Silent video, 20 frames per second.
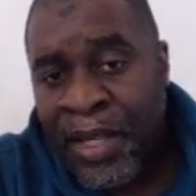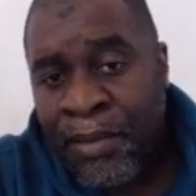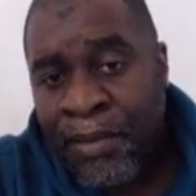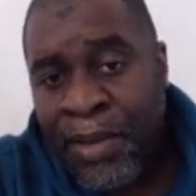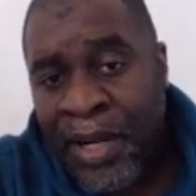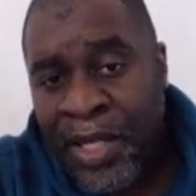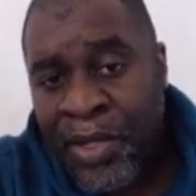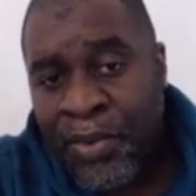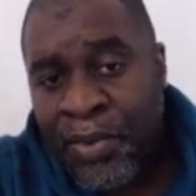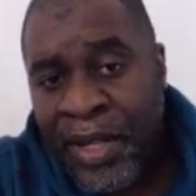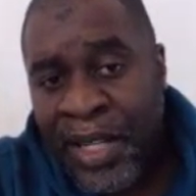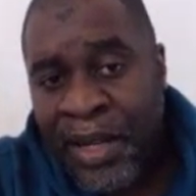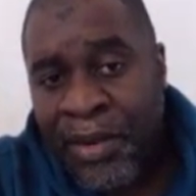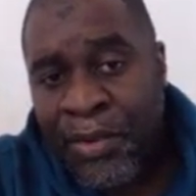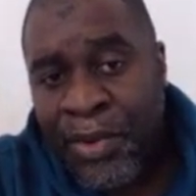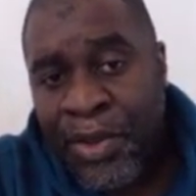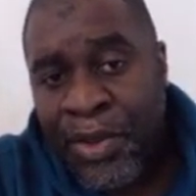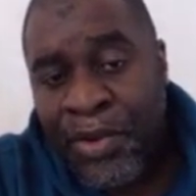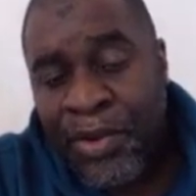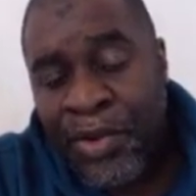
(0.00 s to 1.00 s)
But when
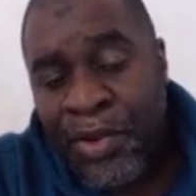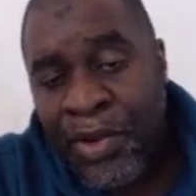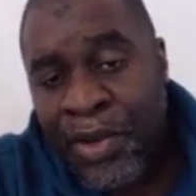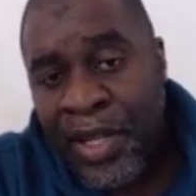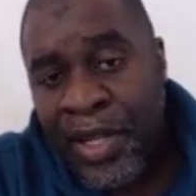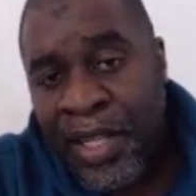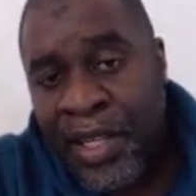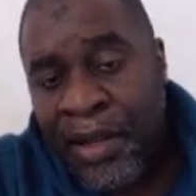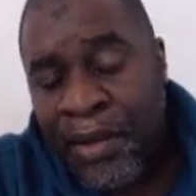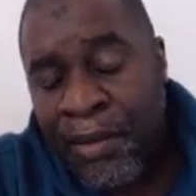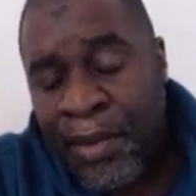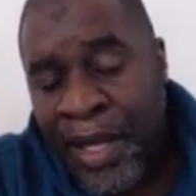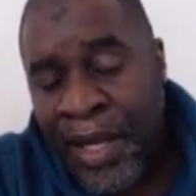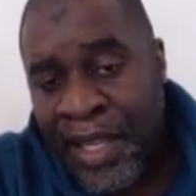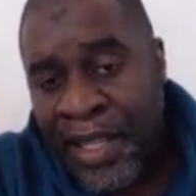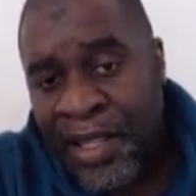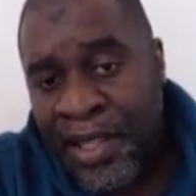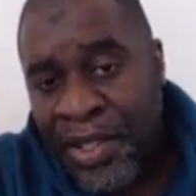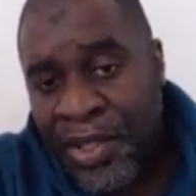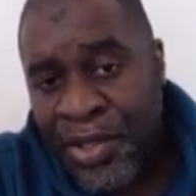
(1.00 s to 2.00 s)
I'm withdrawing my
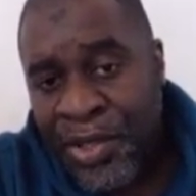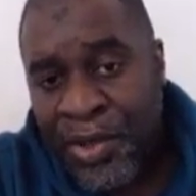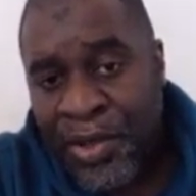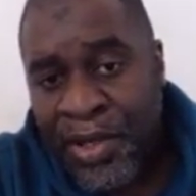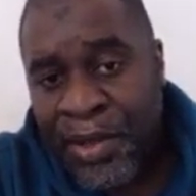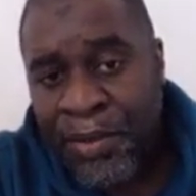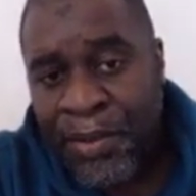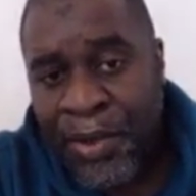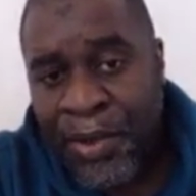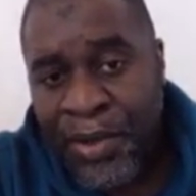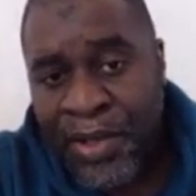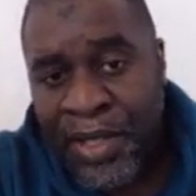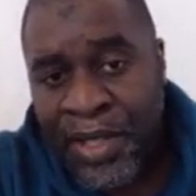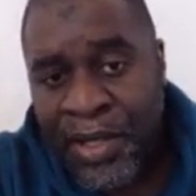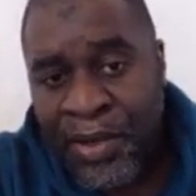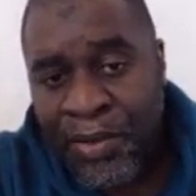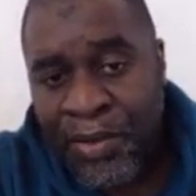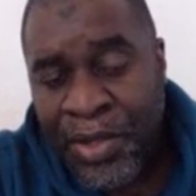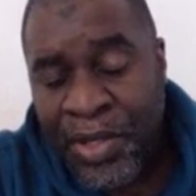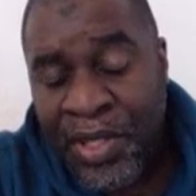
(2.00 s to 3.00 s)
initial
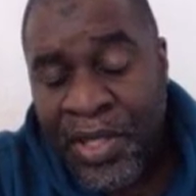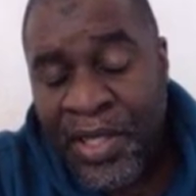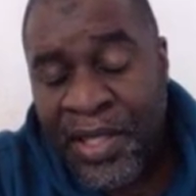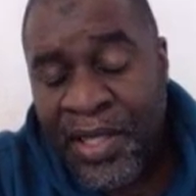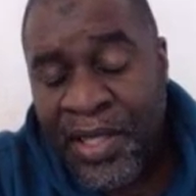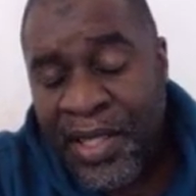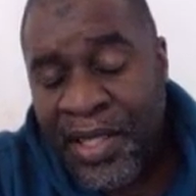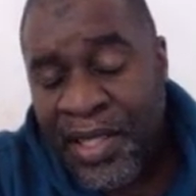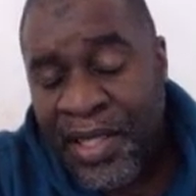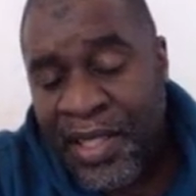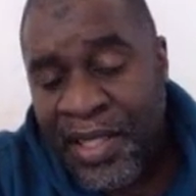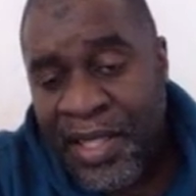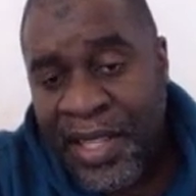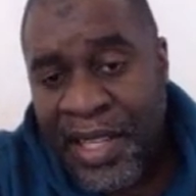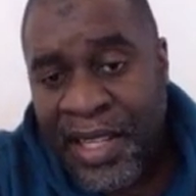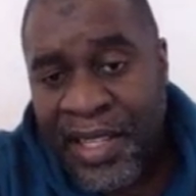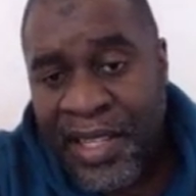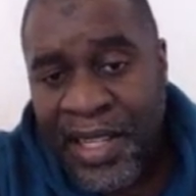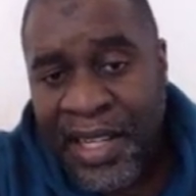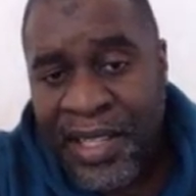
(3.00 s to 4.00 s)
deposit, which is
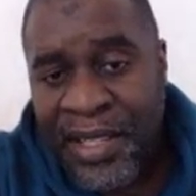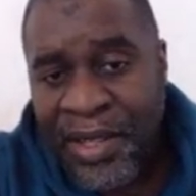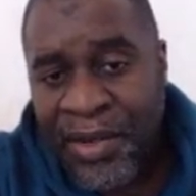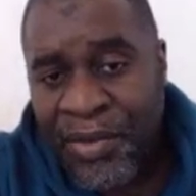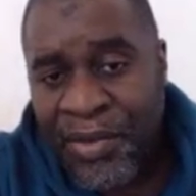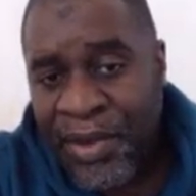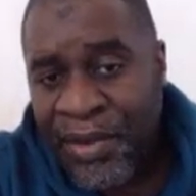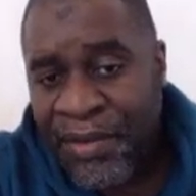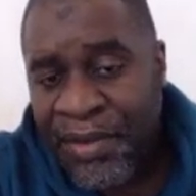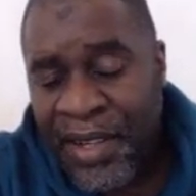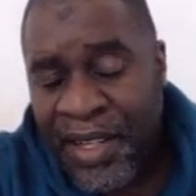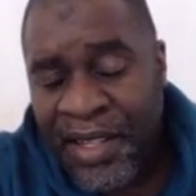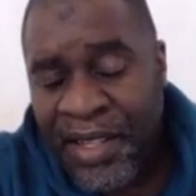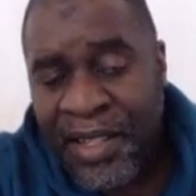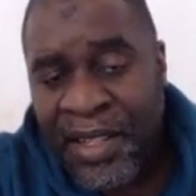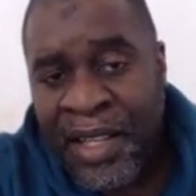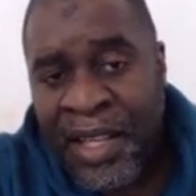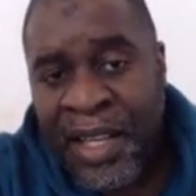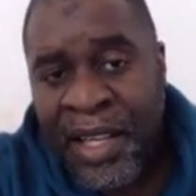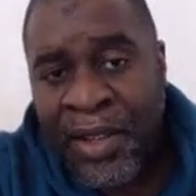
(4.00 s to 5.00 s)
sent as a
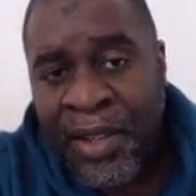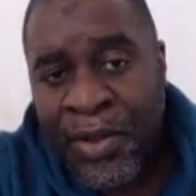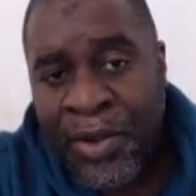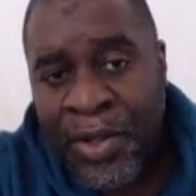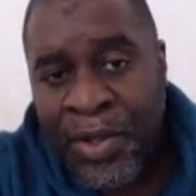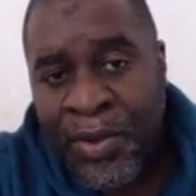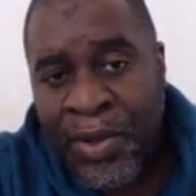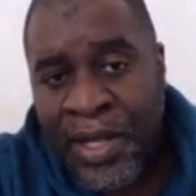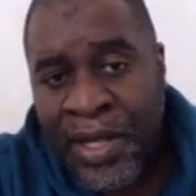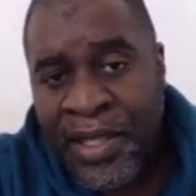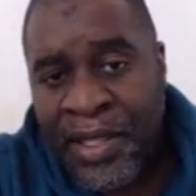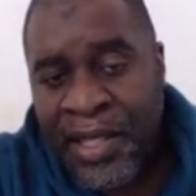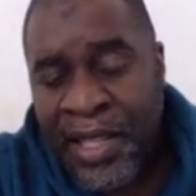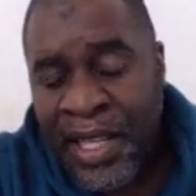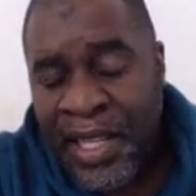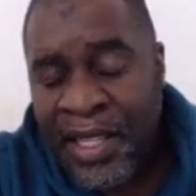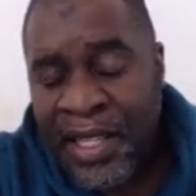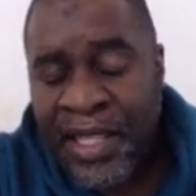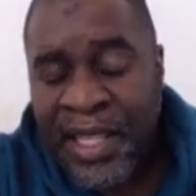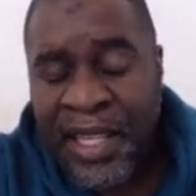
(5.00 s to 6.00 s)
refund, those ones
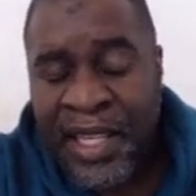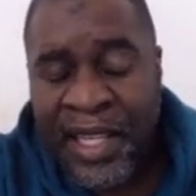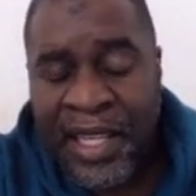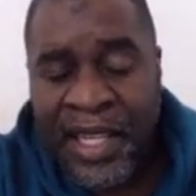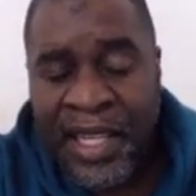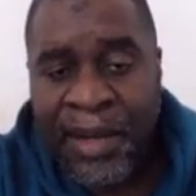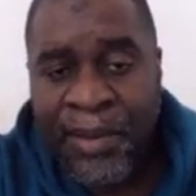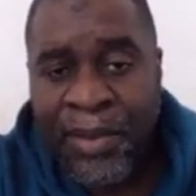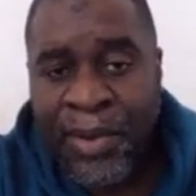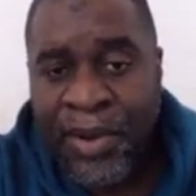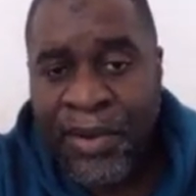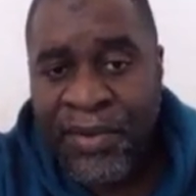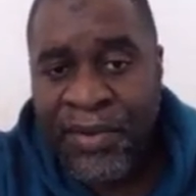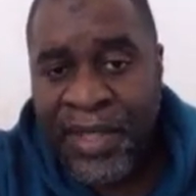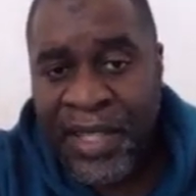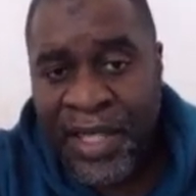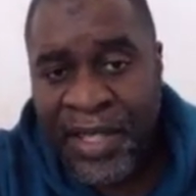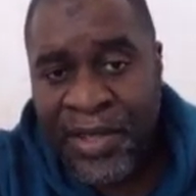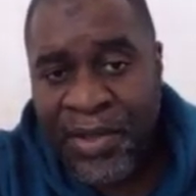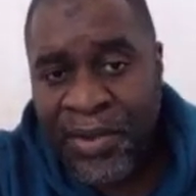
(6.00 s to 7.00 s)
can take a couple
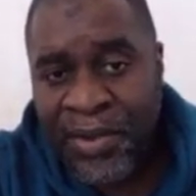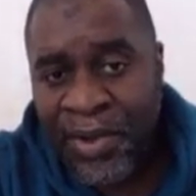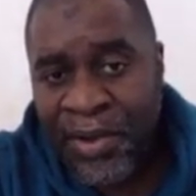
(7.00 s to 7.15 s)
of days to